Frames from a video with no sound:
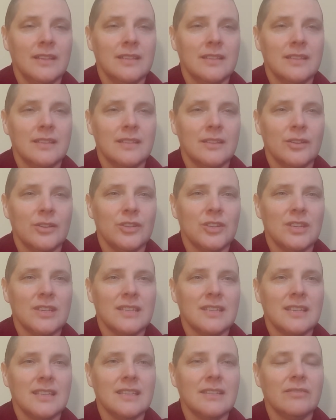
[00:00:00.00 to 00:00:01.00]
So
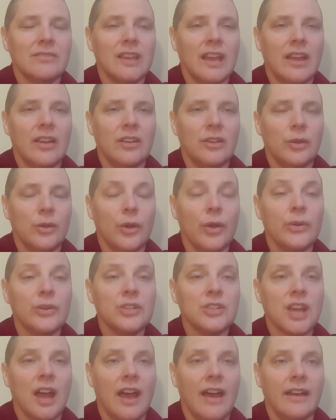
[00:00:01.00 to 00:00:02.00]
just as if they're your own
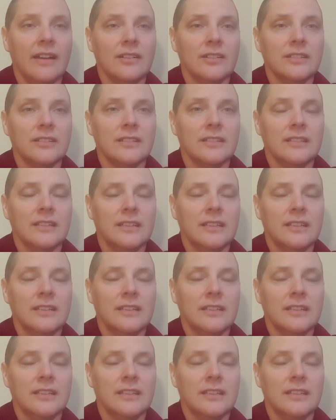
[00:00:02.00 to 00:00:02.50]
child,